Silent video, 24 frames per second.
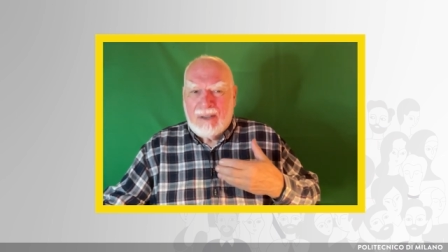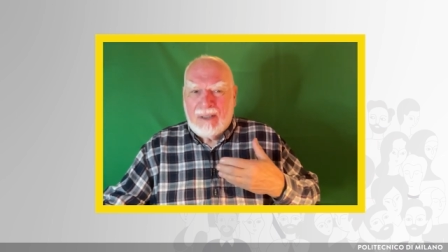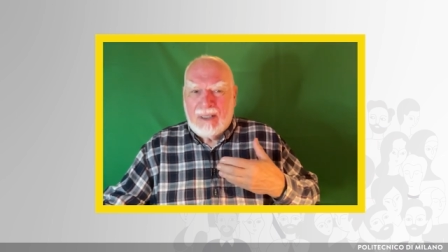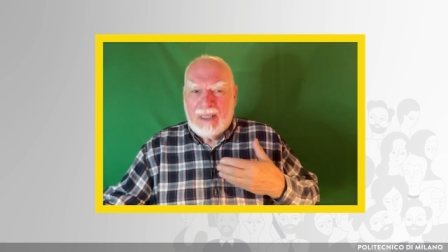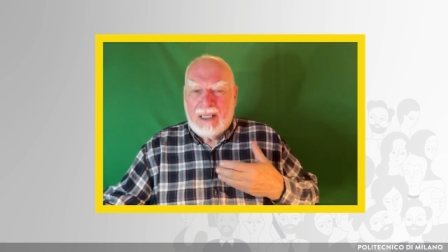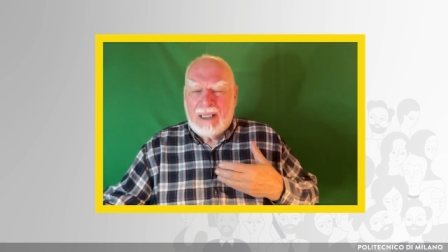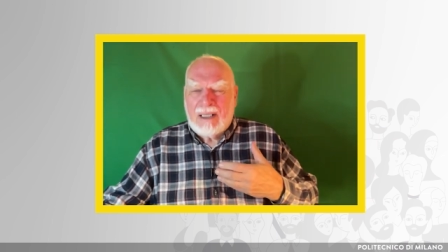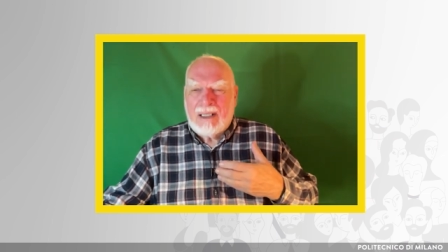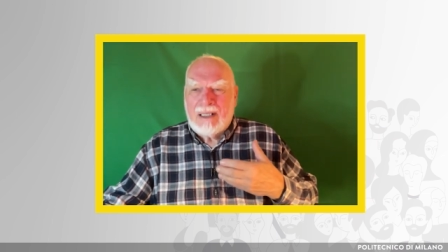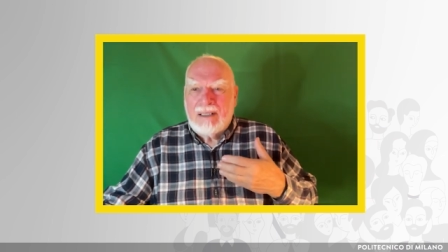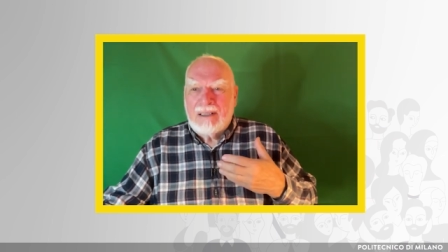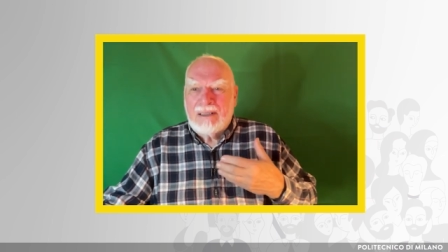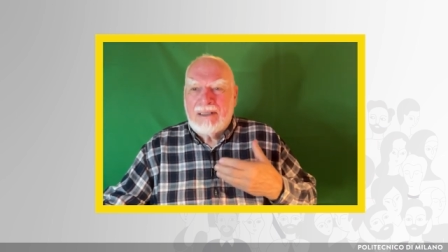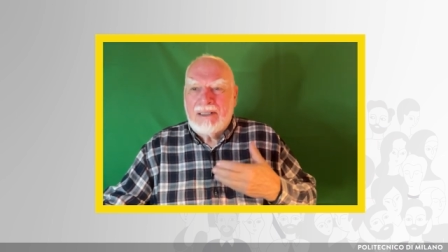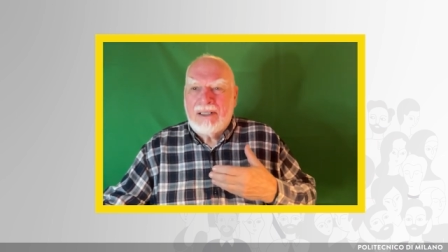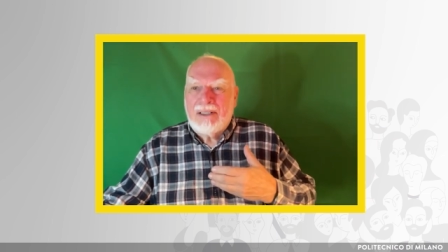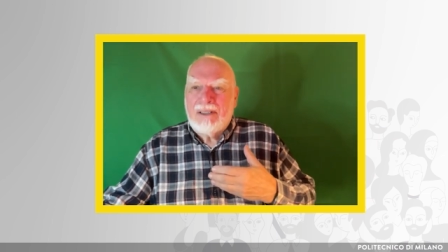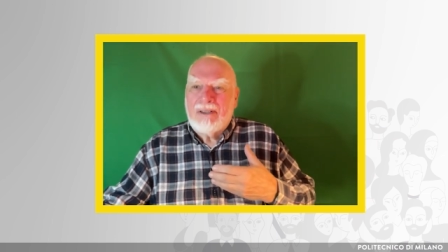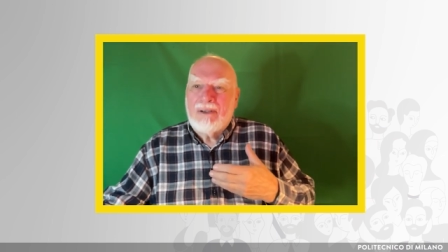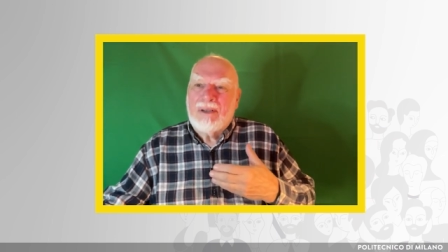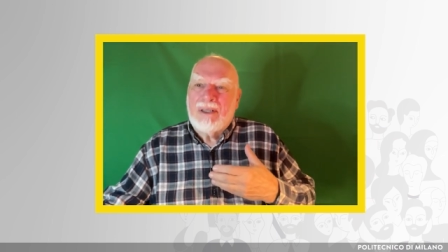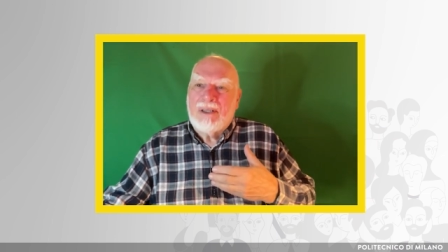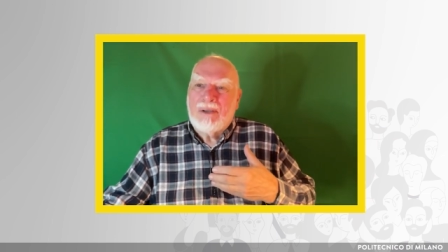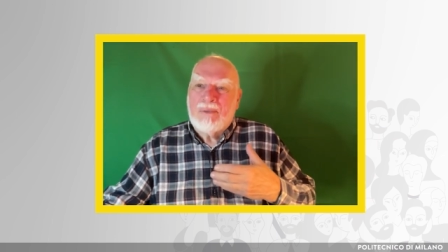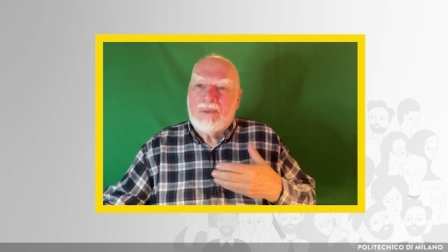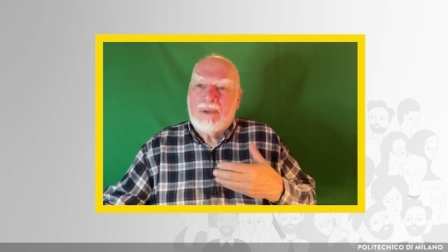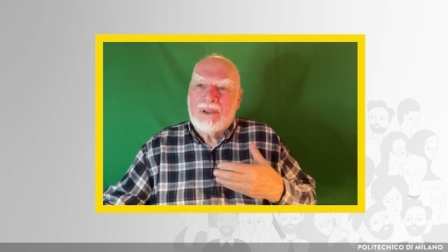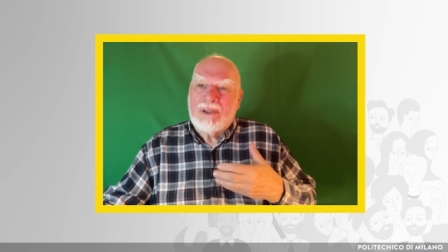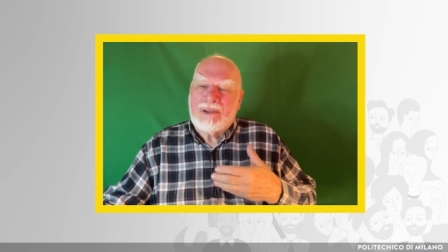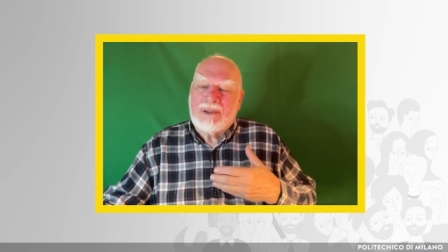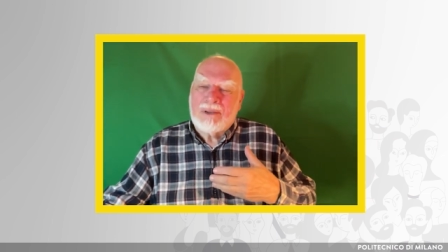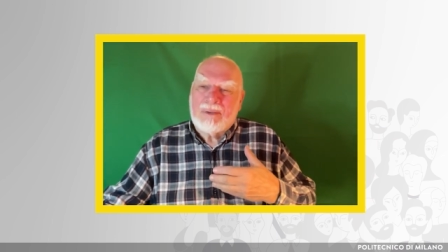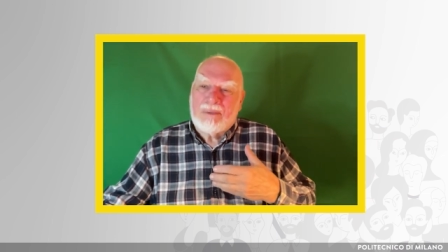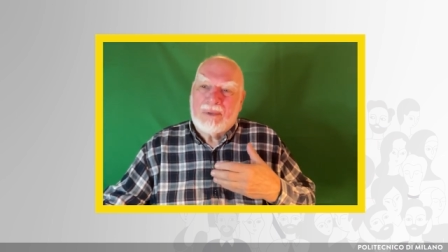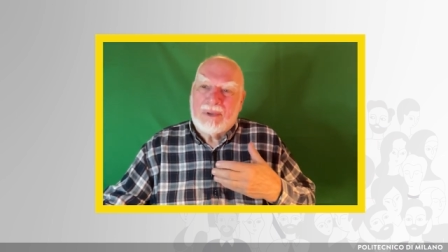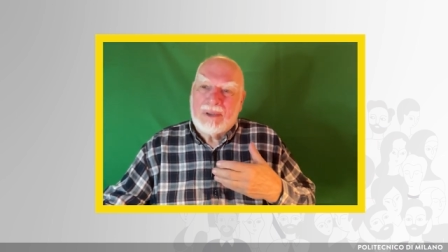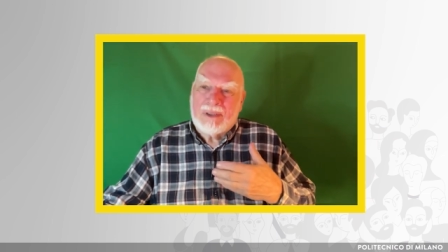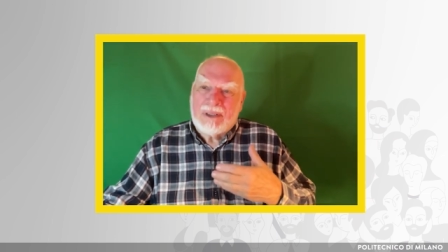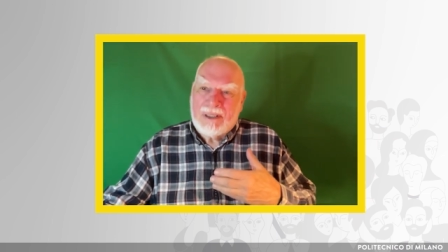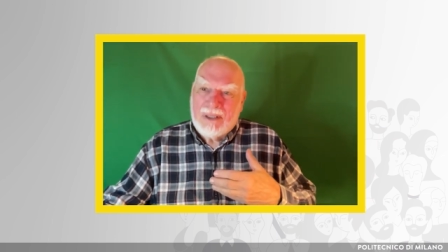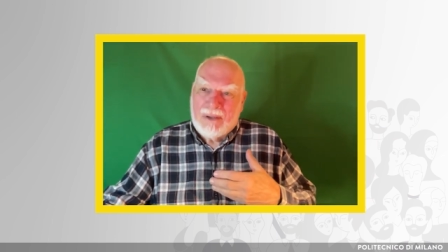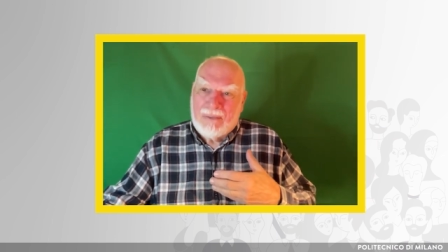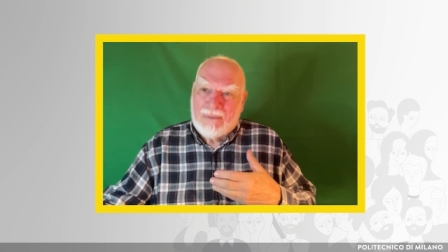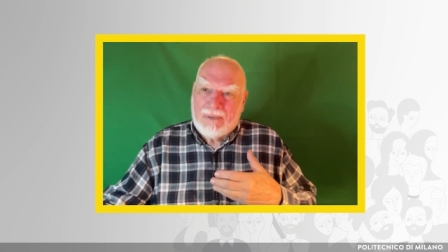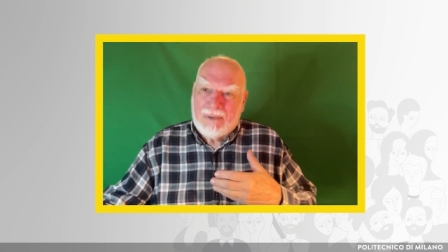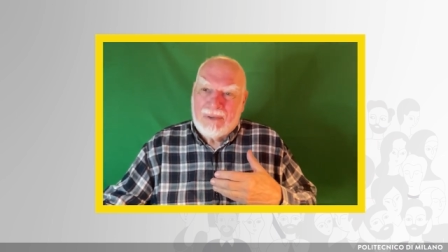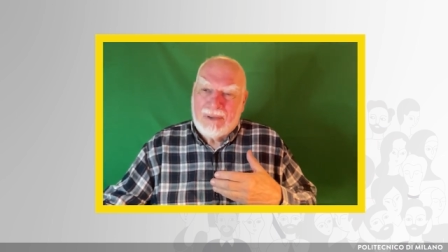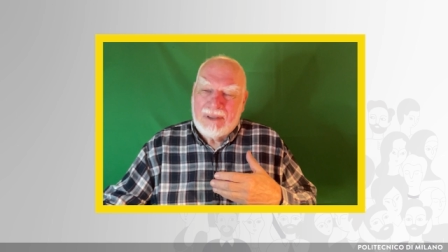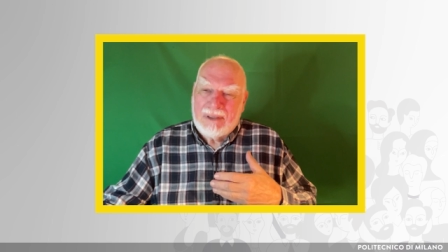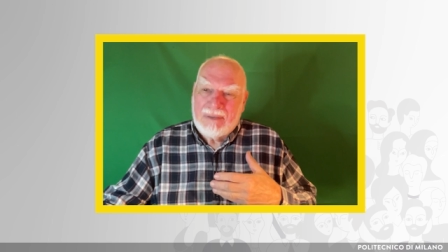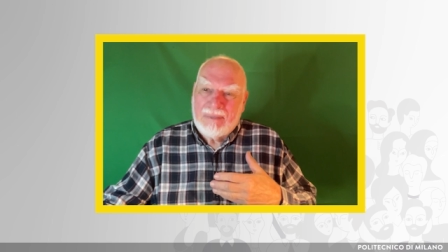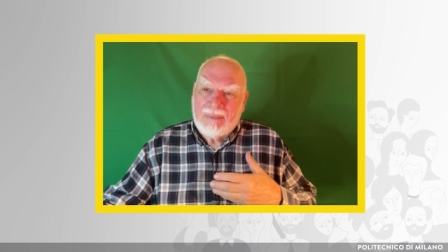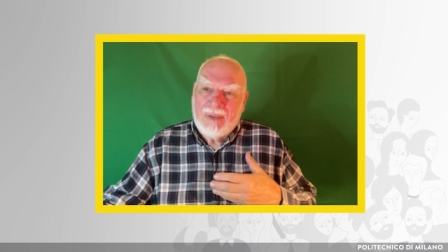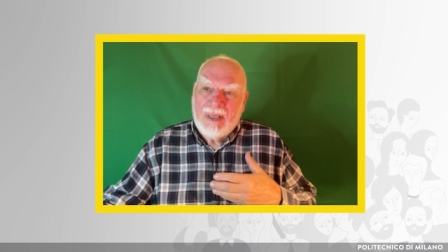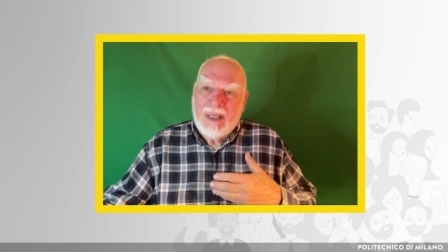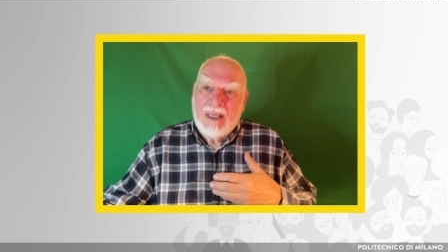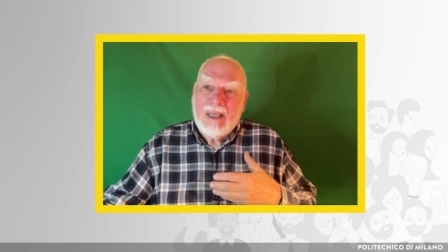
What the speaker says: and I continually wish it were different.